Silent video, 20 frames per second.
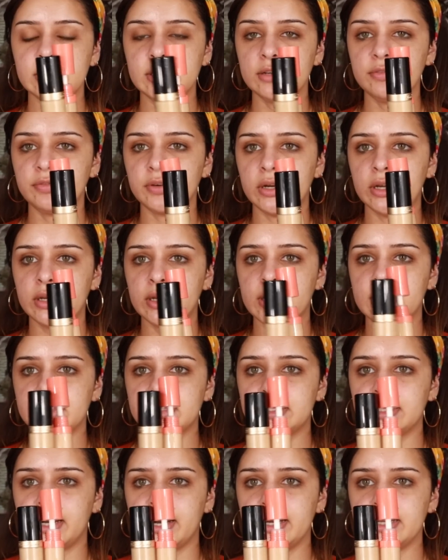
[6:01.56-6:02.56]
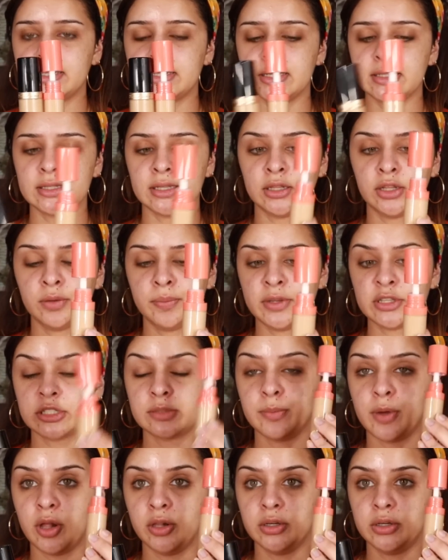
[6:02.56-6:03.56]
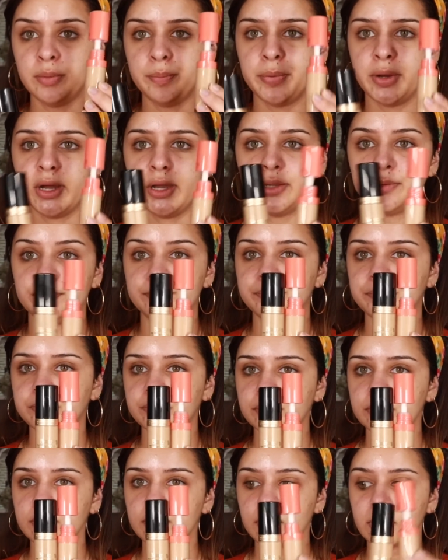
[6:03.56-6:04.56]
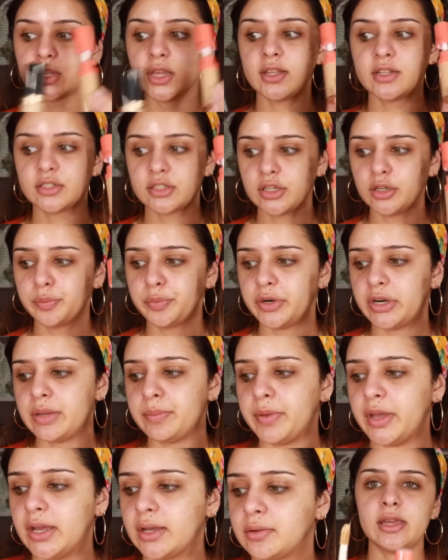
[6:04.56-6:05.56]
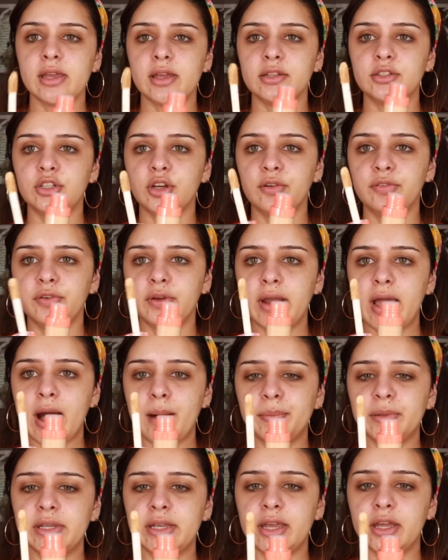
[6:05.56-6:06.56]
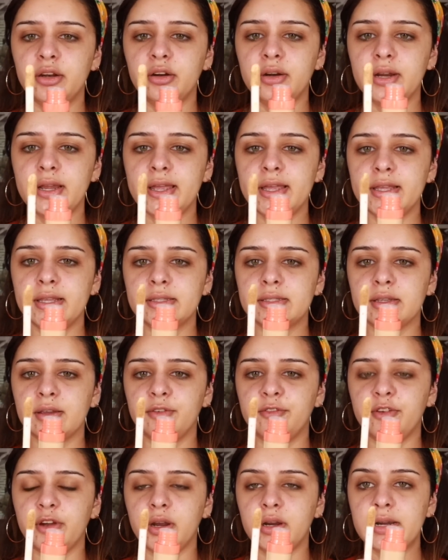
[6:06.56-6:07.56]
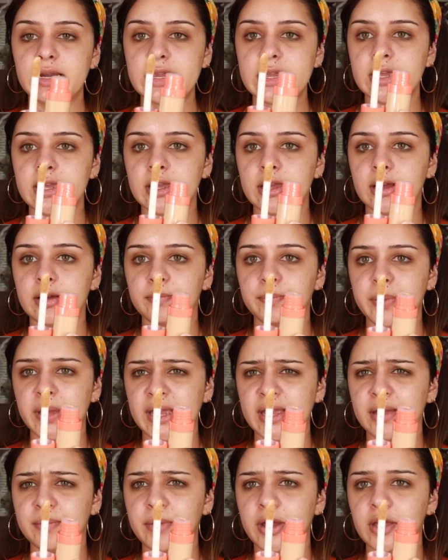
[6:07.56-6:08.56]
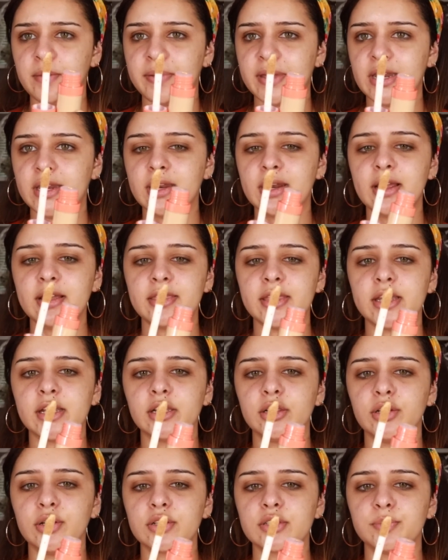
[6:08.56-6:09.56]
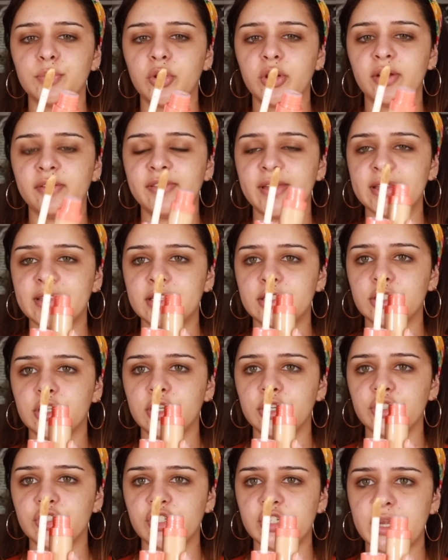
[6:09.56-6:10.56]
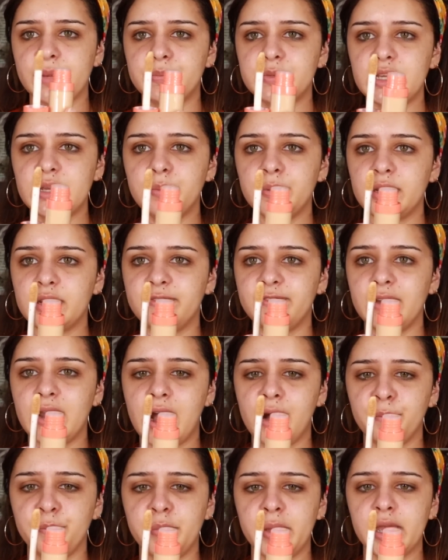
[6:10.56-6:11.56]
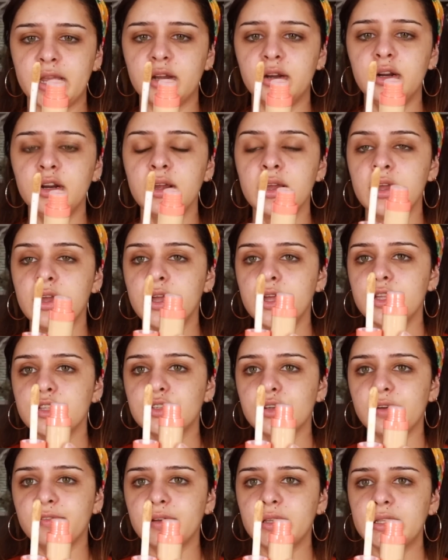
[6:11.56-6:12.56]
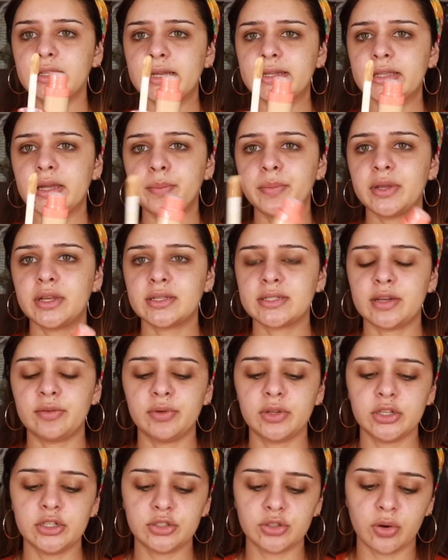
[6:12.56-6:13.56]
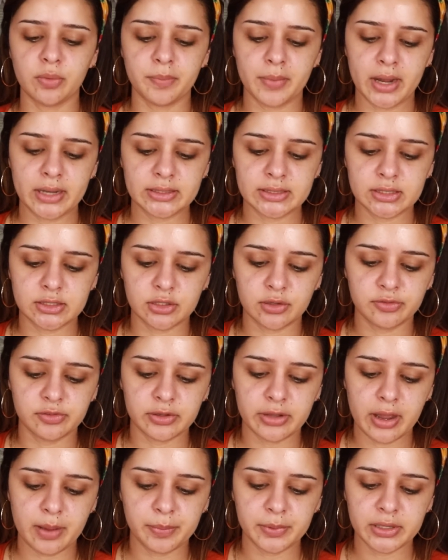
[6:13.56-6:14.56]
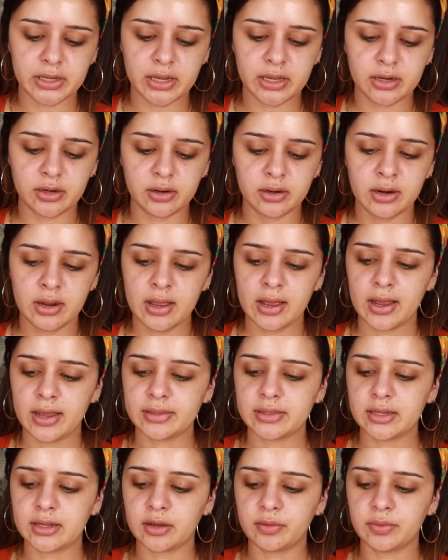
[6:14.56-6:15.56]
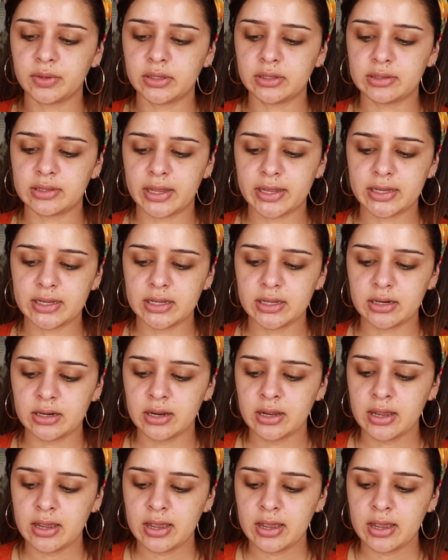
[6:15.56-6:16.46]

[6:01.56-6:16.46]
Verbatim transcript: different in size. It's a little bit smaller, but still pretty big. The doe foot applicator is very big in my opinion. I think it looks more of like the Tarte Shape Tape, if not bigger. So I really like that because I really don't mind a doe foot applicator. I think I really like it.